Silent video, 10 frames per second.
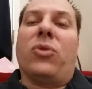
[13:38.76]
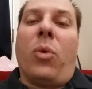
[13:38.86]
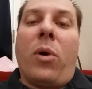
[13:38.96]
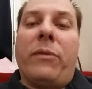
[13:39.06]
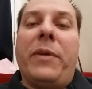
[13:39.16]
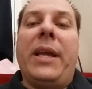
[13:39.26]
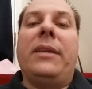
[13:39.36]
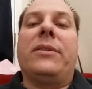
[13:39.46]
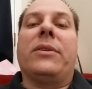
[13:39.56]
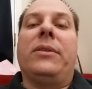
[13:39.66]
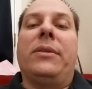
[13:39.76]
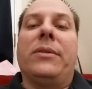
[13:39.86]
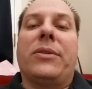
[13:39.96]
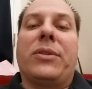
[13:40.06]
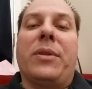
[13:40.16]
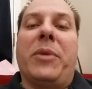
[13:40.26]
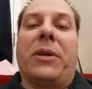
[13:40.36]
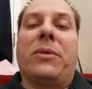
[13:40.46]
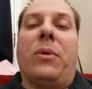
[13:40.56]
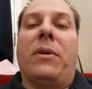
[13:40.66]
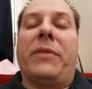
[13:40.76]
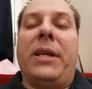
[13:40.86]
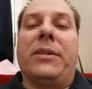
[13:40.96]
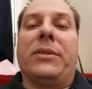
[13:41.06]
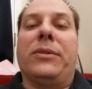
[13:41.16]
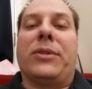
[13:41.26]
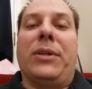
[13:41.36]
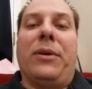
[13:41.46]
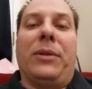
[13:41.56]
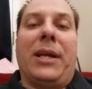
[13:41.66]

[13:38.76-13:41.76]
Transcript: dwarf angels, the bigger dwarf angels, you know,